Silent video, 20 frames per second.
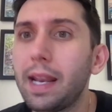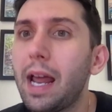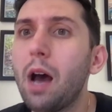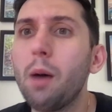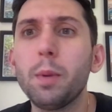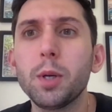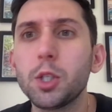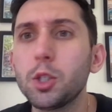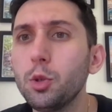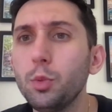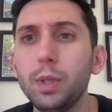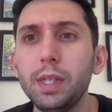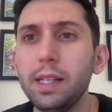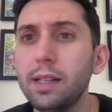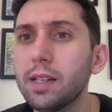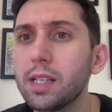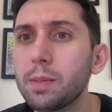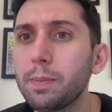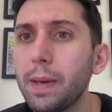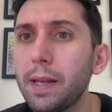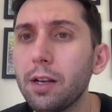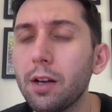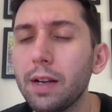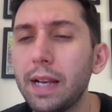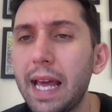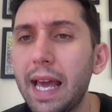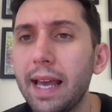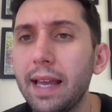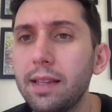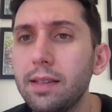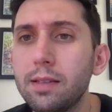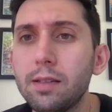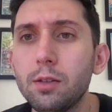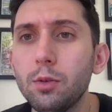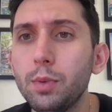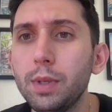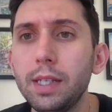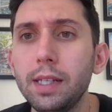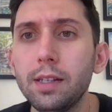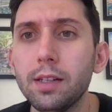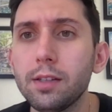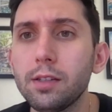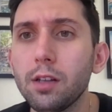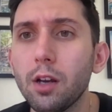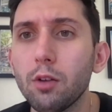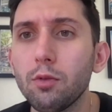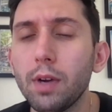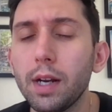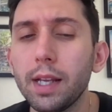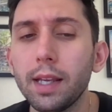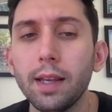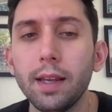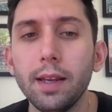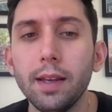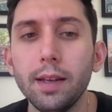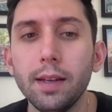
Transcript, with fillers: How much do we need to spend on ads? Do we need to start running?